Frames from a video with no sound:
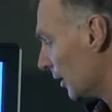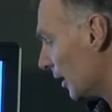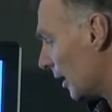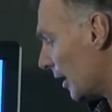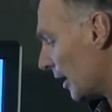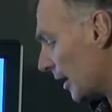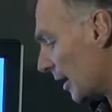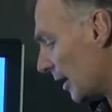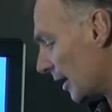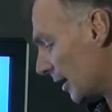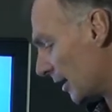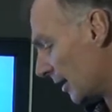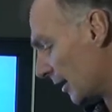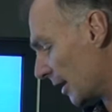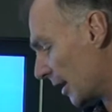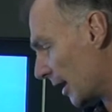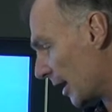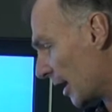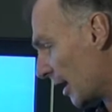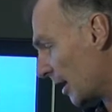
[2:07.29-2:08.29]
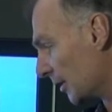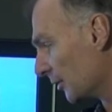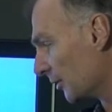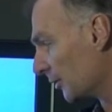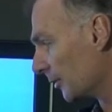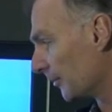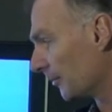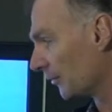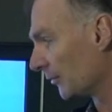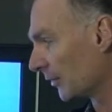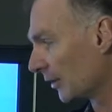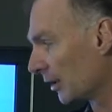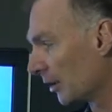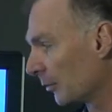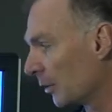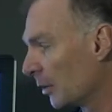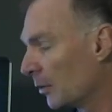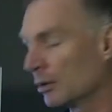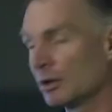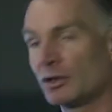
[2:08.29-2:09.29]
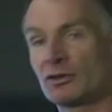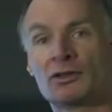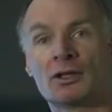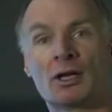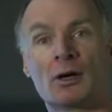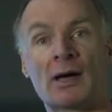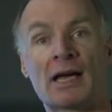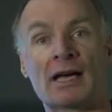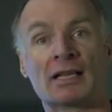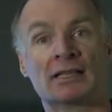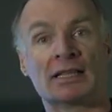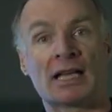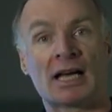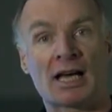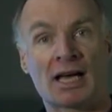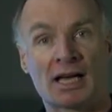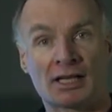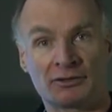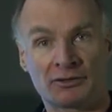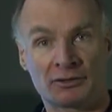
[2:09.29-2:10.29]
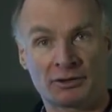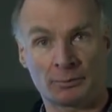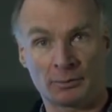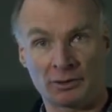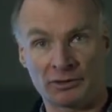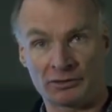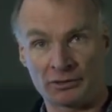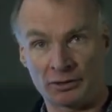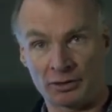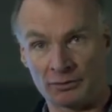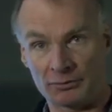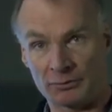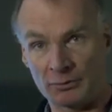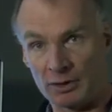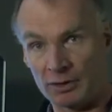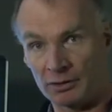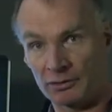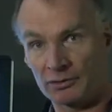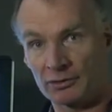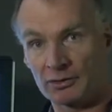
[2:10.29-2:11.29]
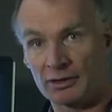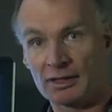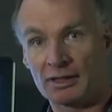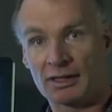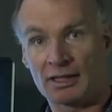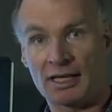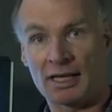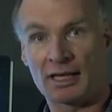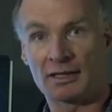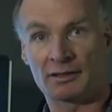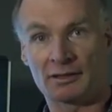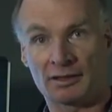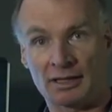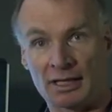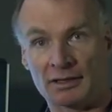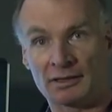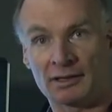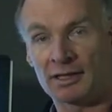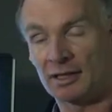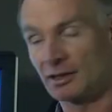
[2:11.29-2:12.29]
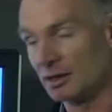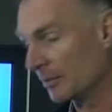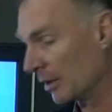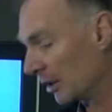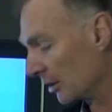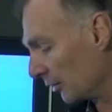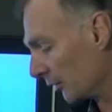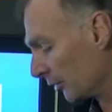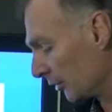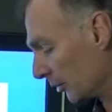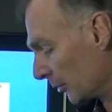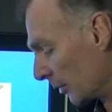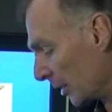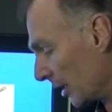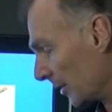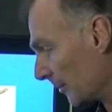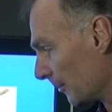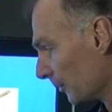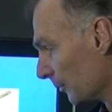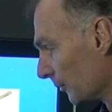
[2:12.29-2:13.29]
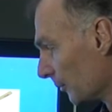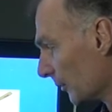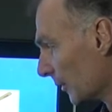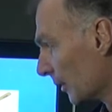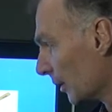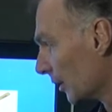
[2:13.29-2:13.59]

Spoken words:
and we wanted to know how large the reserve was in kilometres square.